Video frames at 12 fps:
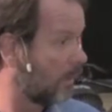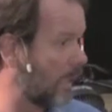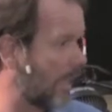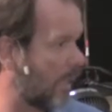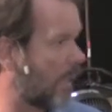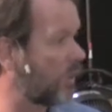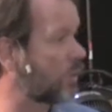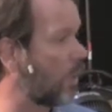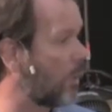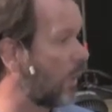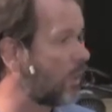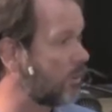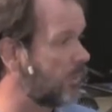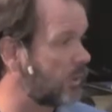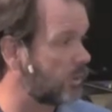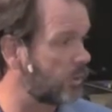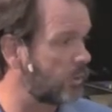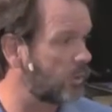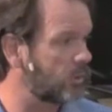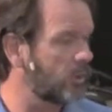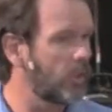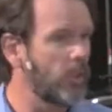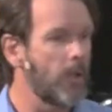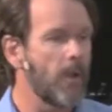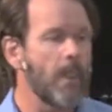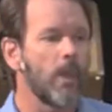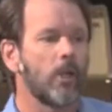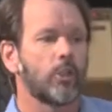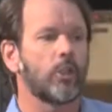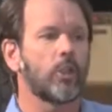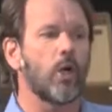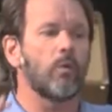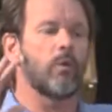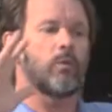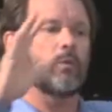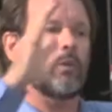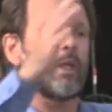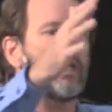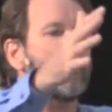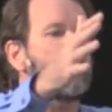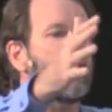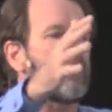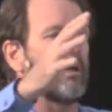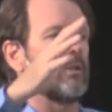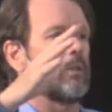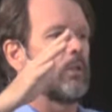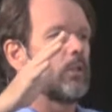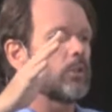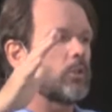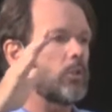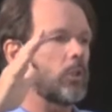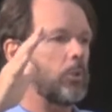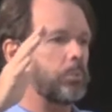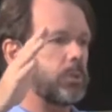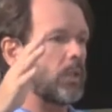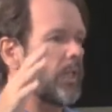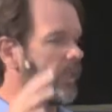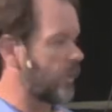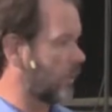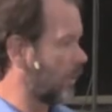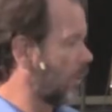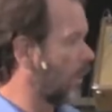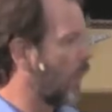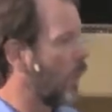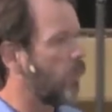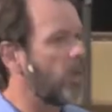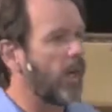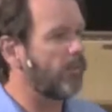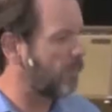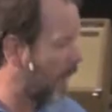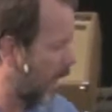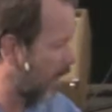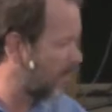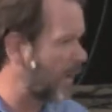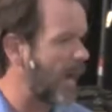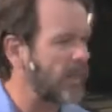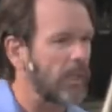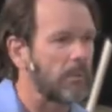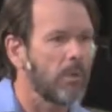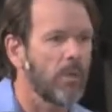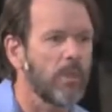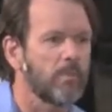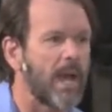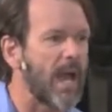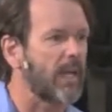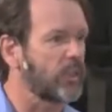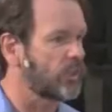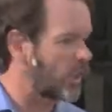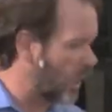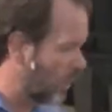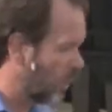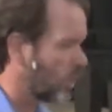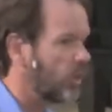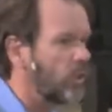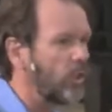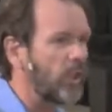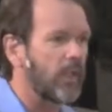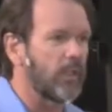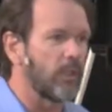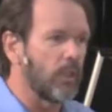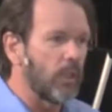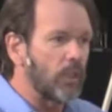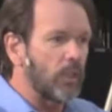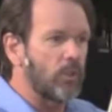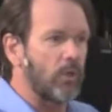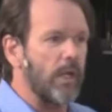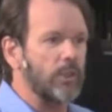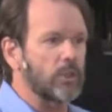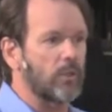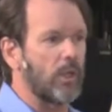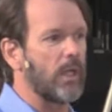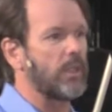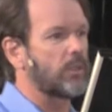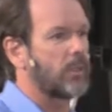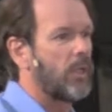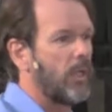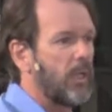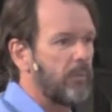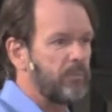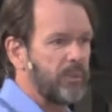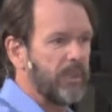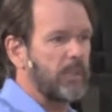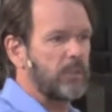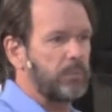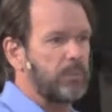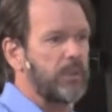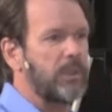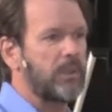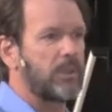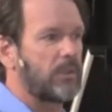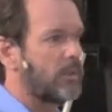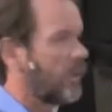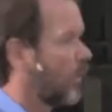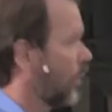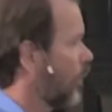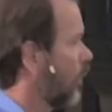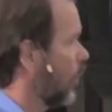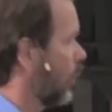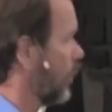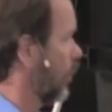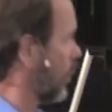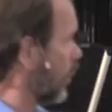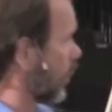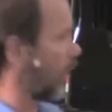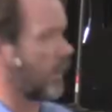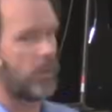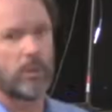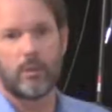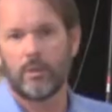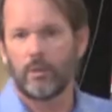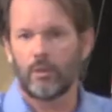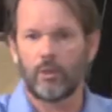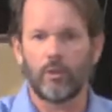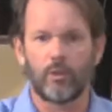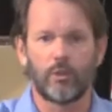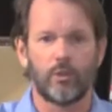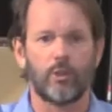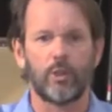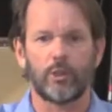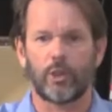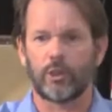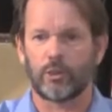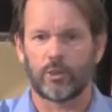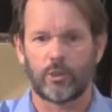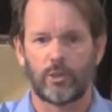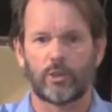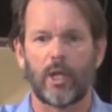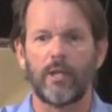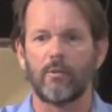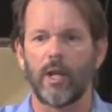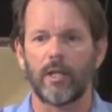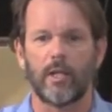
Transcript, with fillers: Yeah, and so are his messengers. To go and run now to a place where everybody will pat them on the back and say, you're good. Grace, grace. Peace, peace. You're good. You're good. Just stay right